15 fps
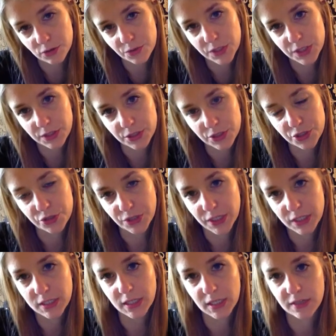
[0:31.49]
loosen the
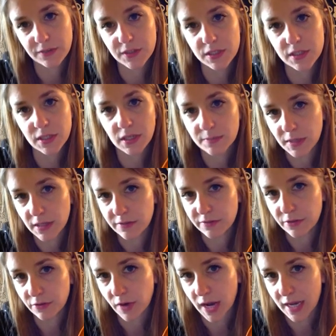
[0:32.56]
string to give us um, a
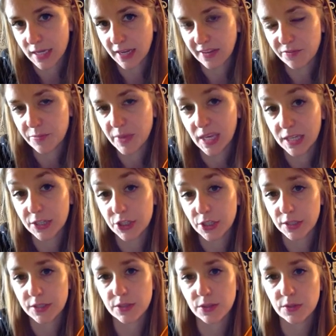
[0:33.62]
variety of pitches.